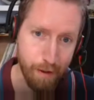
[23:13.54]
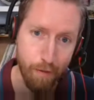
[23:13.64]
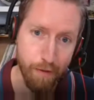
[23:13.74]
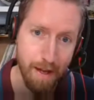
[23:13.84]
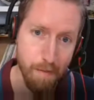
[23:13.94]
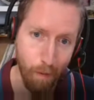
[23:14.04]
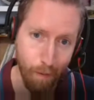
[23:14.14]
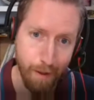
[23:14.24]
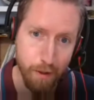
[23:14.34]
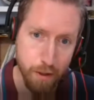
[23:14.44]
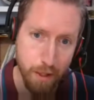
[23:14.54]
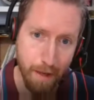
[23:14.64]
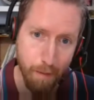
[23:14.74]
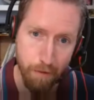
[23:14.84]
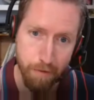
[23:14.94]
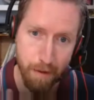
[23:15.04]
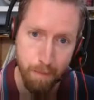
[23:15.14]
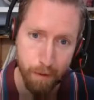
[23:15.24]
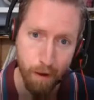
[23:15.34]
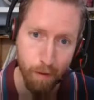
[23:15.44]
table, each day was a
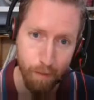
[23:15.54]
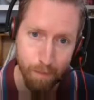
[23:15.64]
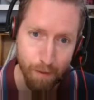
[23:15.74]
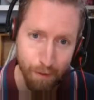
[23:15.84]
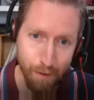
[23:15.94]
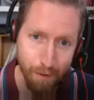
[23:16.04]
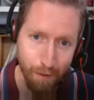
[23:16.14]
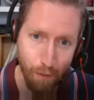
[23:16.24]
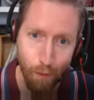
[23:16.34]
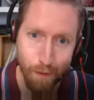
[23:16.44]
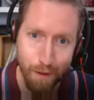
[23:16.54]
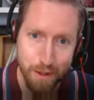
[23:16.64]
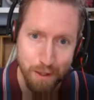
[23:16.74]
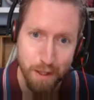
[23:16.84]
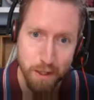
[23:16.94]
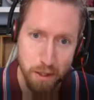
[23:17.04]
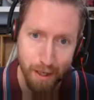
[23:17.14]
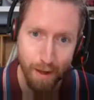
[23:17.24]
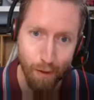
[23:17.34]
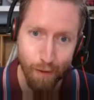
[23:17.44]
separate column, or each
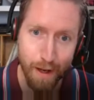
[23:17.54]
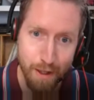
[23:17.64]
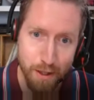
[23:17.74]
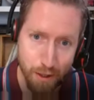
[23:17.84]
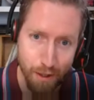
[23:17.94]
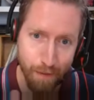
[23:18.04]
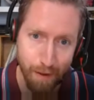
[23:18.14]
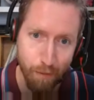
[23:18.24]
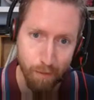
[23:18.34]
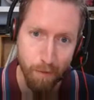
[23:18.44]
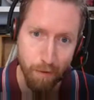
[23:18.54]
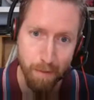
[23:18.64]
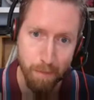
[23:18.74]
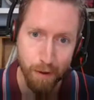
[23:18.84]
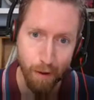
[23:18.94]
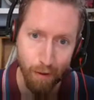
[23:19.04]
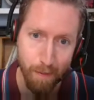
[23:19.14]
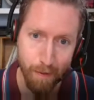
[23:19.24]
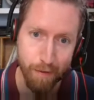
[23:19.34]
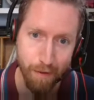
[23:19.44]
time, or each survey was almost a separate column
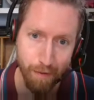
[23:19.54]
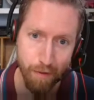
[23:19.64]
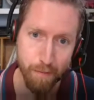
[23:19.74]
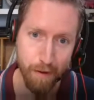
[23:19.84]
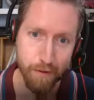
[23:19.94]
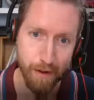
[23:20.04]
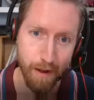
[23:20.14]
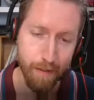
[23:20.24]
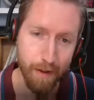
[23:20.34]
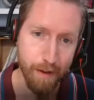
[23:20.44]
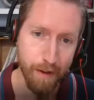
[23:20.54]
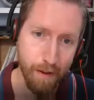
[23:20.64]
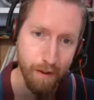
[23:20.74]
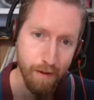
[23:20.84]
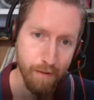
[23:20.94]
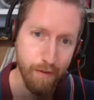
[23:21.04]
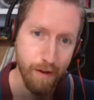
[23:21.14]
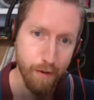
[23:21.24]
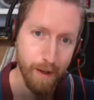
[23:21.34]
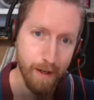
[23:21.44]
in this spreadsheet, and they
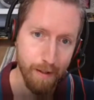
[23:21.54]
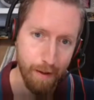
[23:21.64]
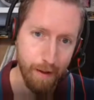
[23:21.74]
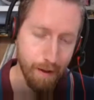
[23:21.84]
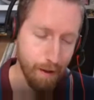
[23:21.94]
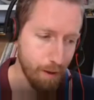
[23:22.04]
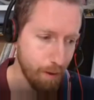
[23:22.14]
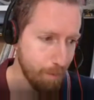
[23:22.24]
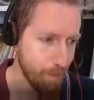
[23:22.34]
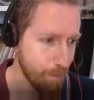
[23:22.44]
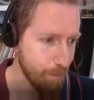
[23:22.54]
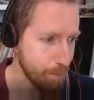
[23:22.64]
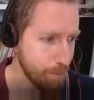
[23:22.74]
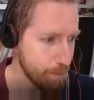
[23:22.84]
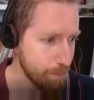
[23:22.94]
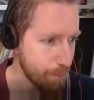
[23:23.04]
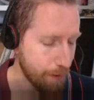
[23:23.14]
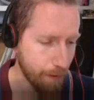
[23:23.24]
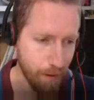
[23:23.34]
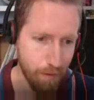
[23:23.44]
very quickly, and
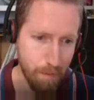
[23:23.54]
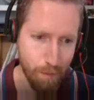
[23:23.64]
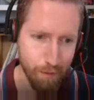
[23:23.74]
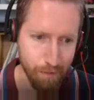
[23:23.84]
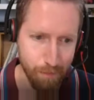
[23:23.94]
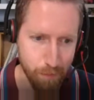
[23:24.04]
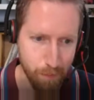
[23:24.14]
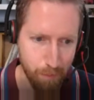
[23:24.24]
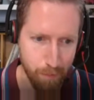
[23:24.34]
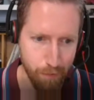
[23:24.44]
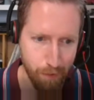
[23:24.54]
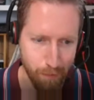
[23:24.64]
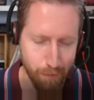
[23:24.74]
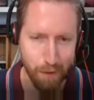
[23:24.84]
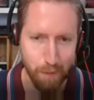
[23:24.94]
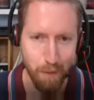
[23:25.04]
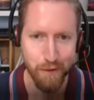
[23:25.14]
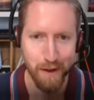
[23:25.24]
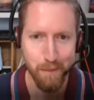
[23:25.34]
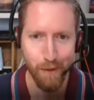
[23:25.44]
I can't remember which government department, so I won't
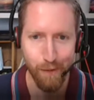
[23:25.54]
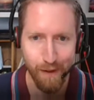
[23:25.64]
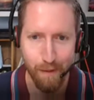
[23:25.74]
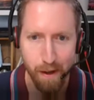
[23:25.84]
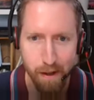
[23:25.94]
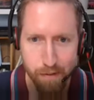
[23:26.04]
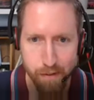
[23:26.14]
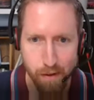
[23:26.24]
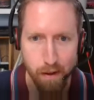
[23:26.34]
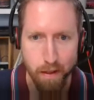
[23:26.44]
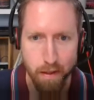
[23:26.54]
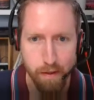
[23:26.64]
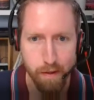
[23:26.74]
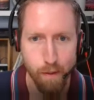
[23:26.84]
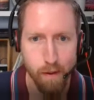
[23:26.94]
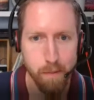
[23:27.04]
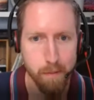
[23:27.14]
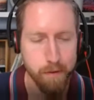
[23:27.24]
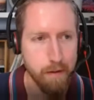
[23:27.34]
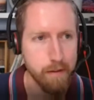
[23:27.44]
say any more than that, but I guess I think it was well
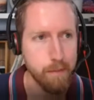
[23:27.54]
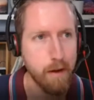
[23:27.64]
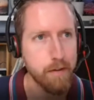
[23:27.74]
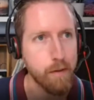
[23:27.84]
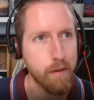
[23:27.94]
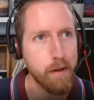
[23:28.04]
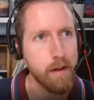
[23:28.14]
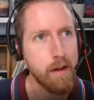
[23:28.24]
publicized in the press as well, but